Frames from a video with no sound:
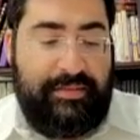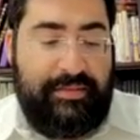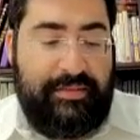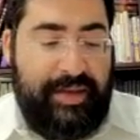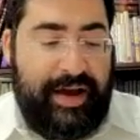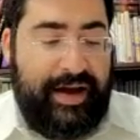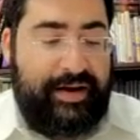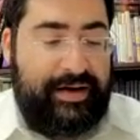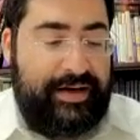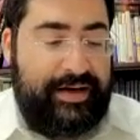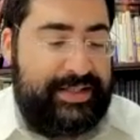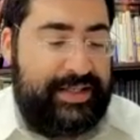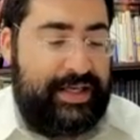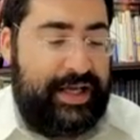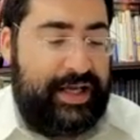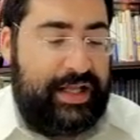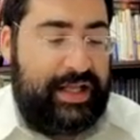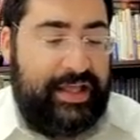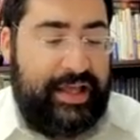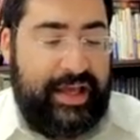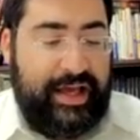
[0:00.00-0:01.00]
machrizin
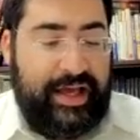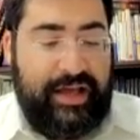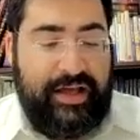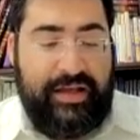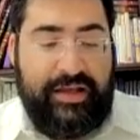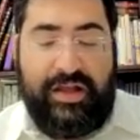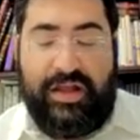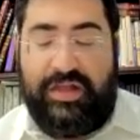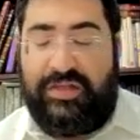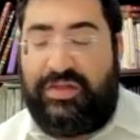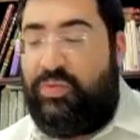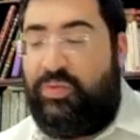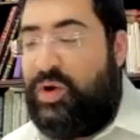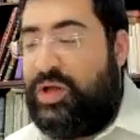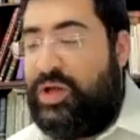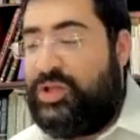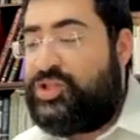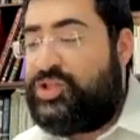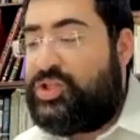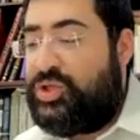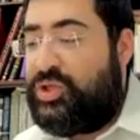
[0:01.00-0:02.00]
aleh. That
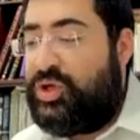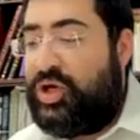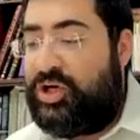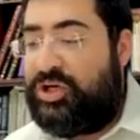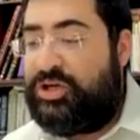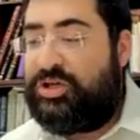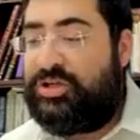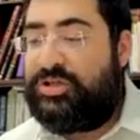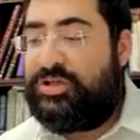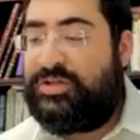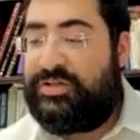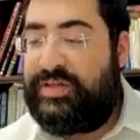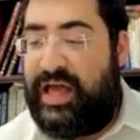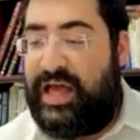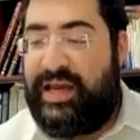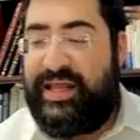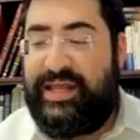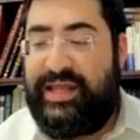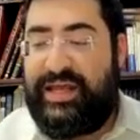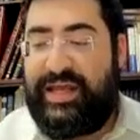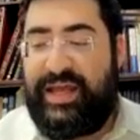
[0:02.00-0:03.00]
once you heard
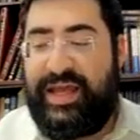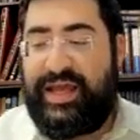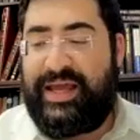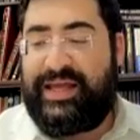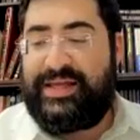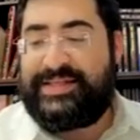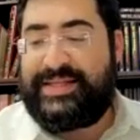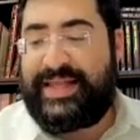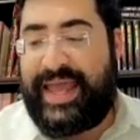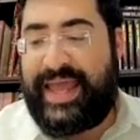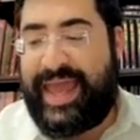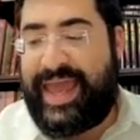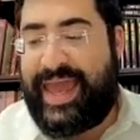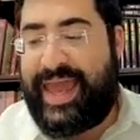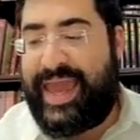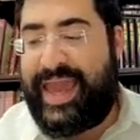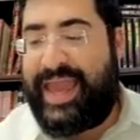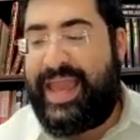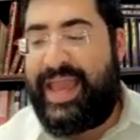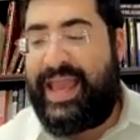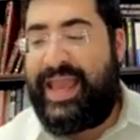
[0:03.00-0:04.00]
that he is
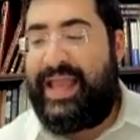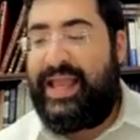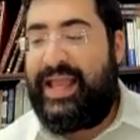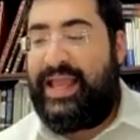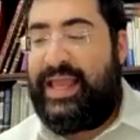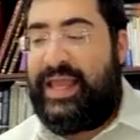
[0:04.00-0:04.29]
a